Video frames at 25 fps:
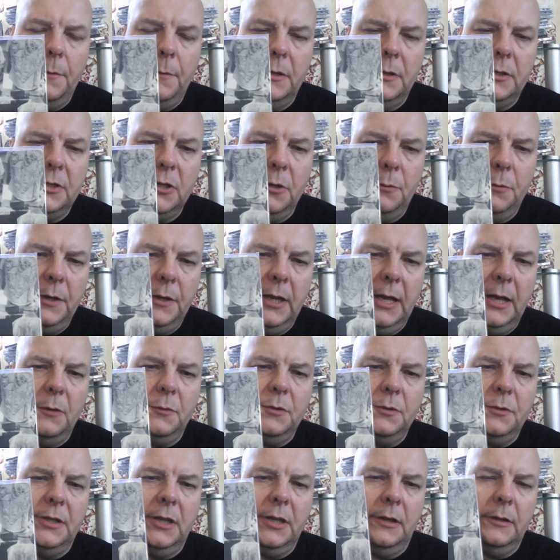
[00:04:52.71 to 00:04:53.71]
somebody
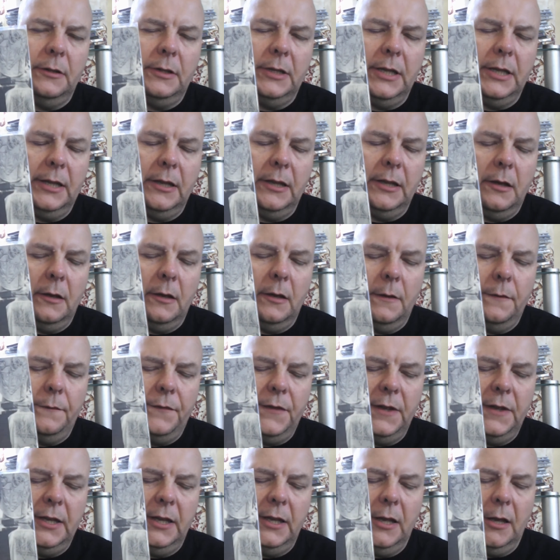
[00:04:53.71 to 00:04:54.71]
else did a
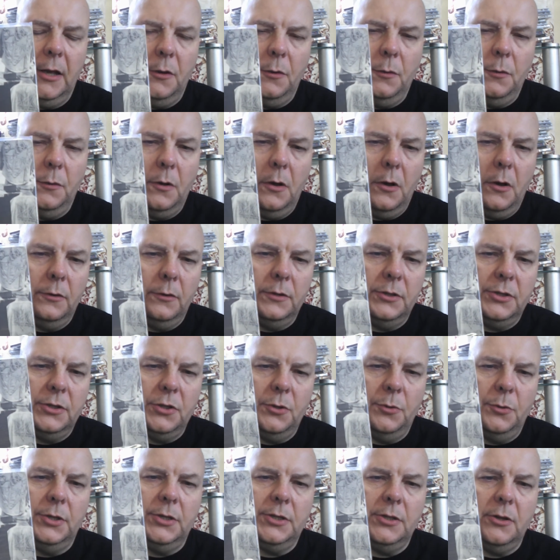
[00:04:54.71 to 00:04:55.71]
video on
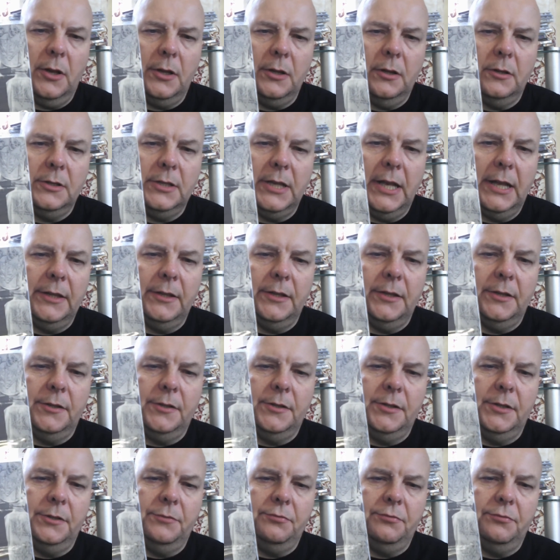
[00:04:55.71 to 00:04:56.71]
Suicidal
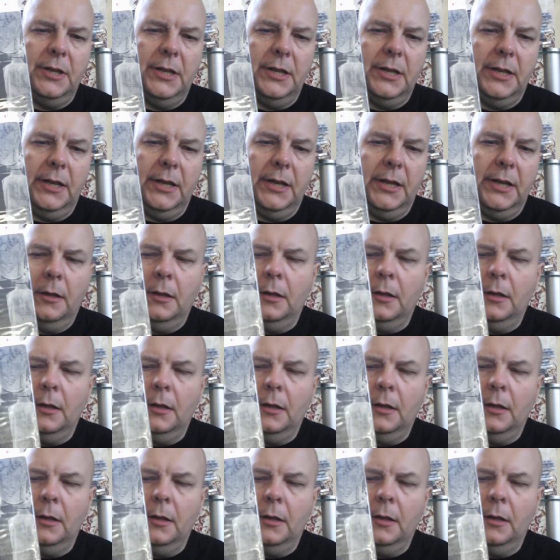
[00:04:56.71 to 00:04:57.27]
Tendencies, really.